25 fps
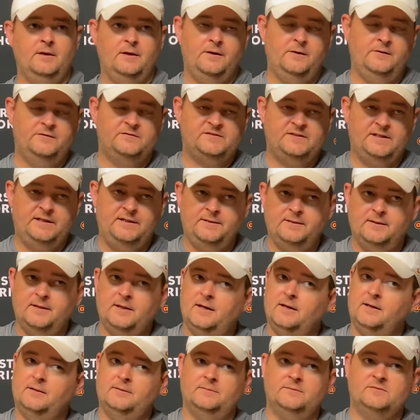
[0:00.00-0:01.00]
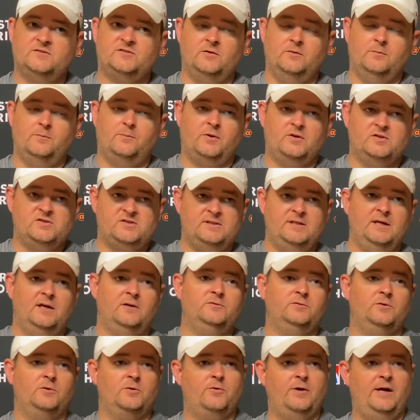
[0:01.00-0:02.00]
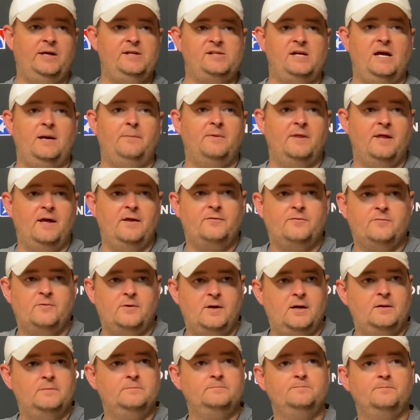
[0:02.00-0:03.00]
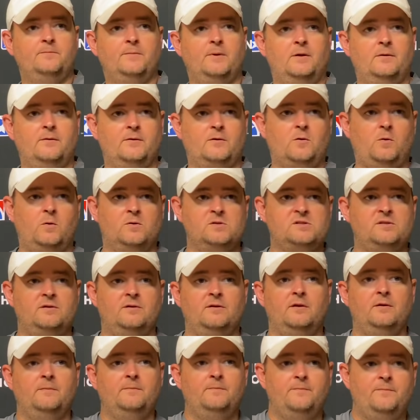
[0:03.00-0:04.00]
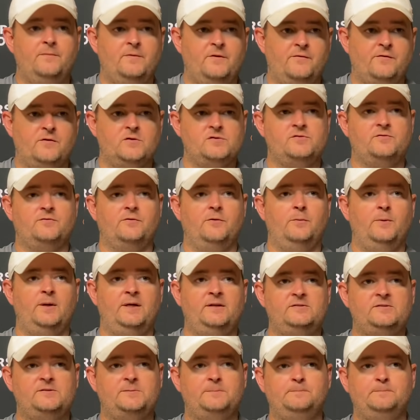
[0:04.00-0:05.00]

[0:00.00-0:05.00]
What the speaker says: you've seen certain personnel do a great job of that throughout the course of the first 3 weeks.